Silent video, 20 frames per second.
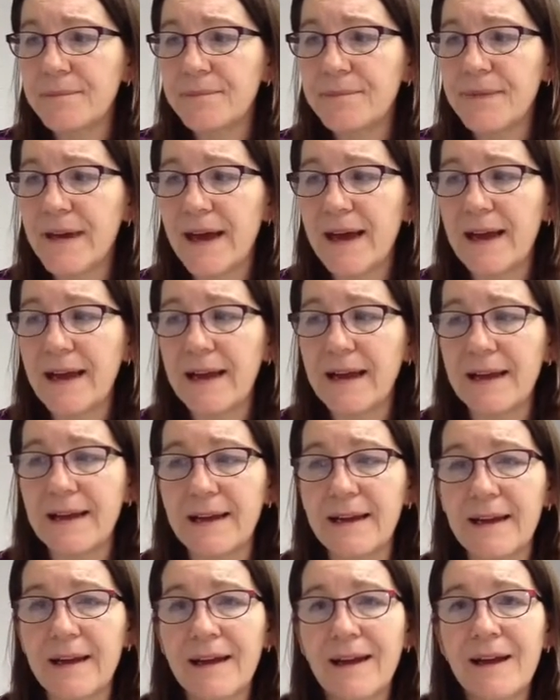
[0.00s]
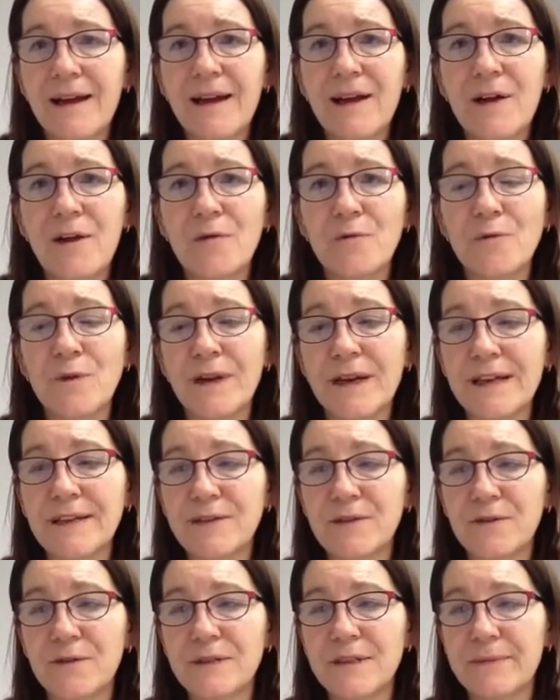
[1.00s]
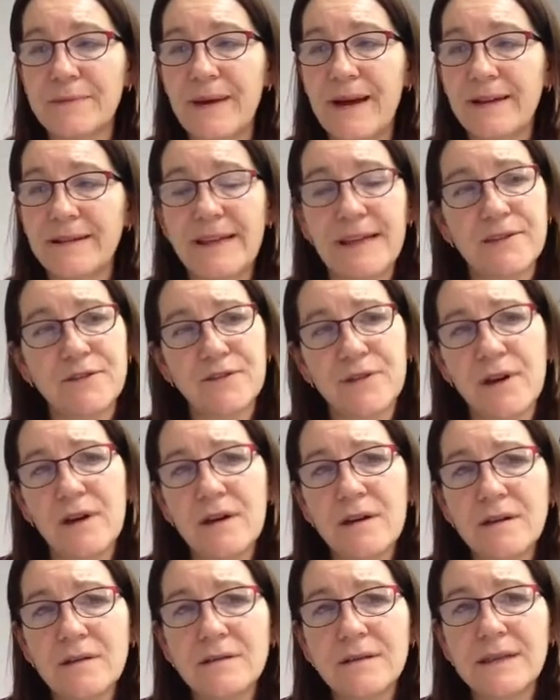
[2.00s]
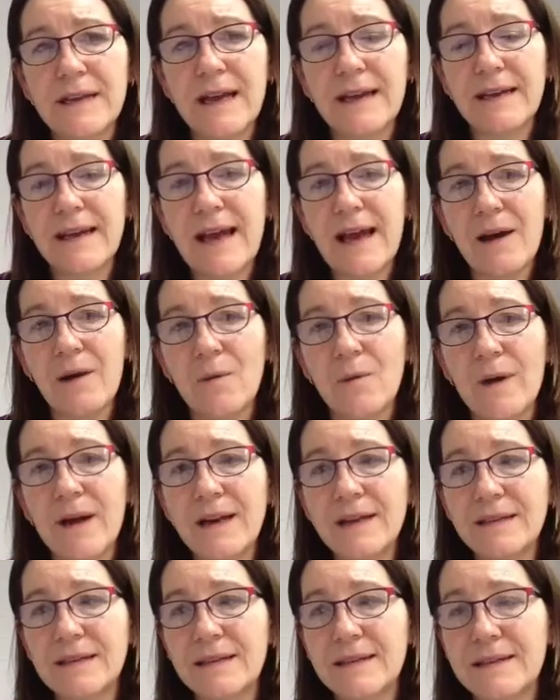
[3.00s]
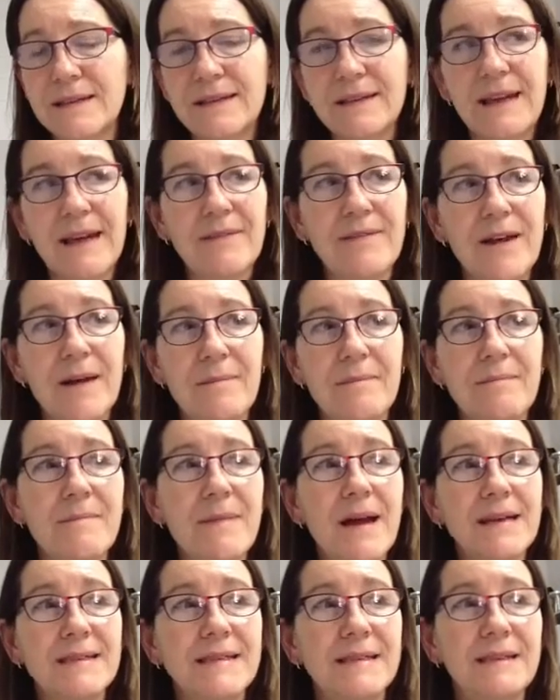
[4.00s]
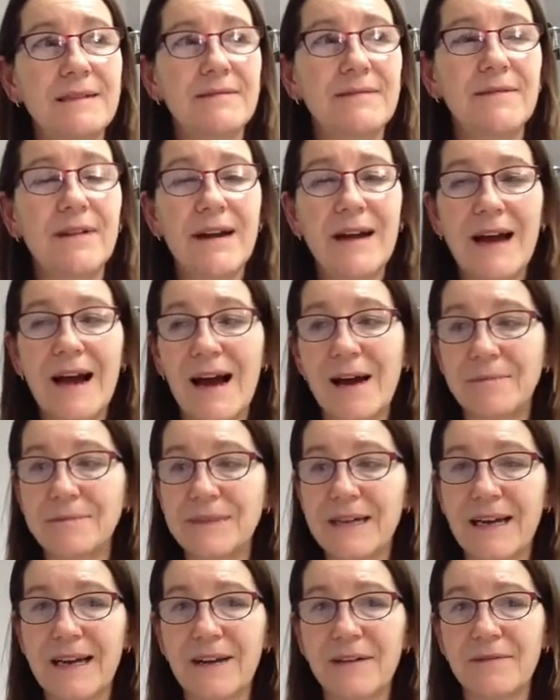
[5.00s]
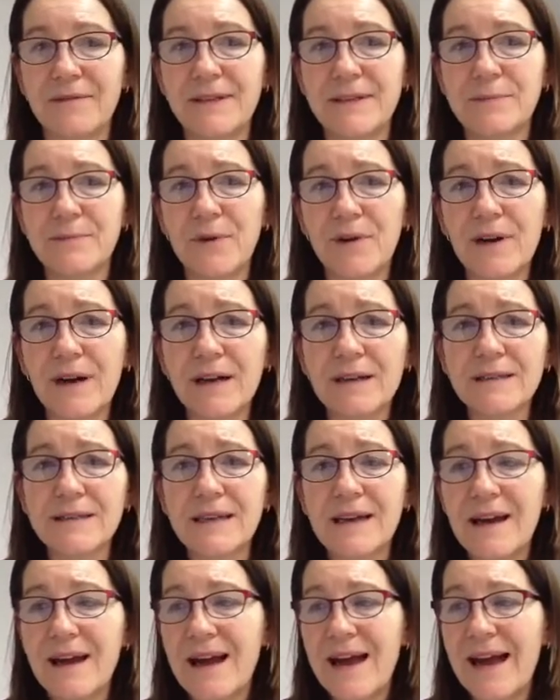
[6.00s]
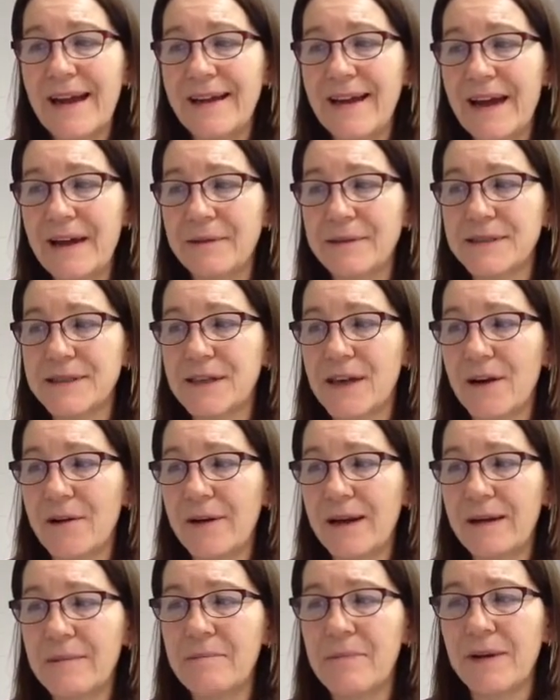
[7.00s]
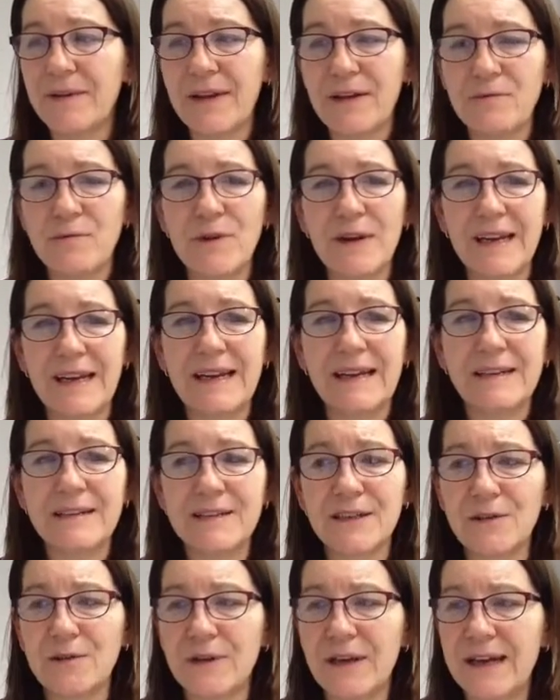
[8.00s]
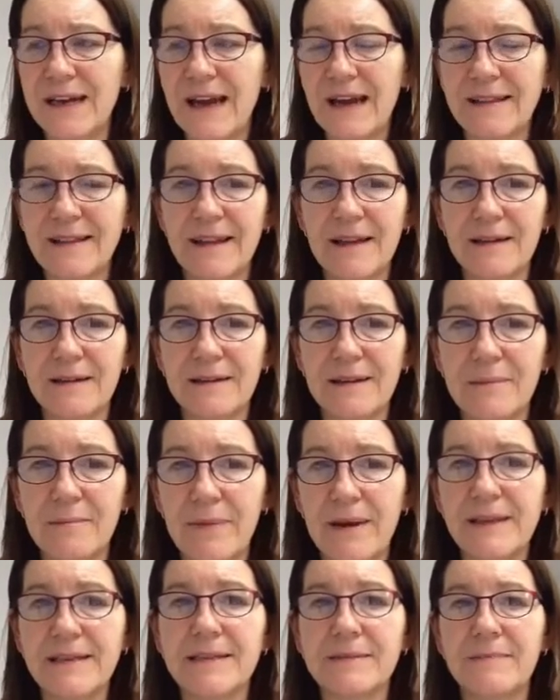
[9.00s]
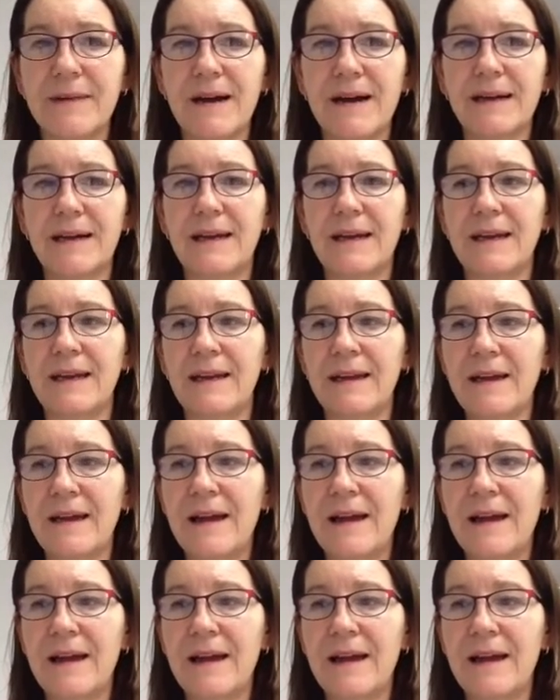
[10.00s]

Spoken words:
They really talked about their trials and how it went. They've had massive uptake of this product and how it's going, but they're really into looking at the benchmarking